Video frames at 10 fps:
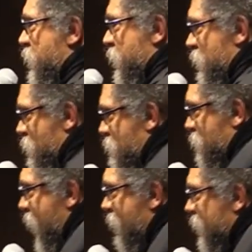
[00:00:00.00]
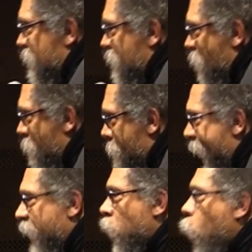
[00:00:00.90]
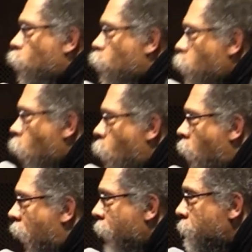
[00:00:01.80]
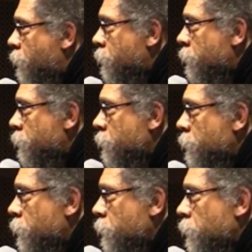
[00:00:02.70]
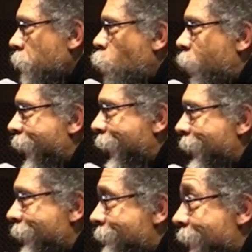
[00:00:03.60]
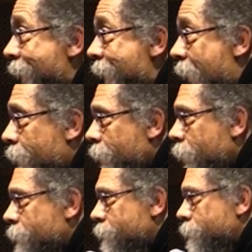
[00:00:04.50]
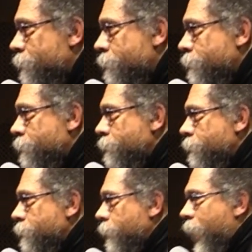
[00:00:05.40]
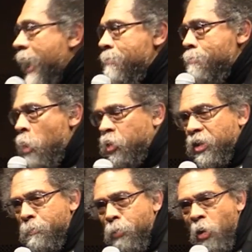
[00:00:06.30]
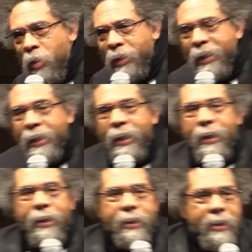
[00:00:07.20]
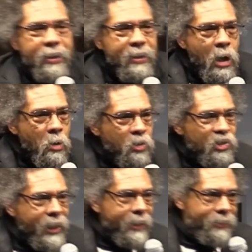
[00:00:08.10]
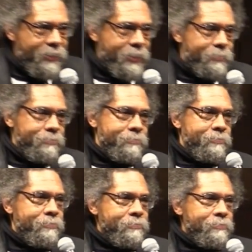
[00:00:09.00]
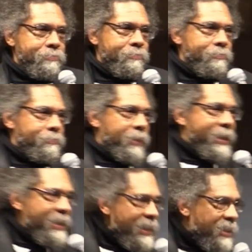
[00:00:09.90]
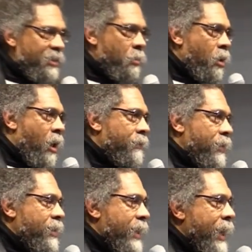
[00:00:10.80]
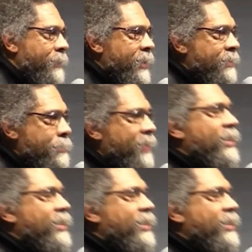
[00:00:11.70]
and you sounding so bad. No, grow up. We in this together. And most importantly, kenosis. And this is what oftentimes is missing in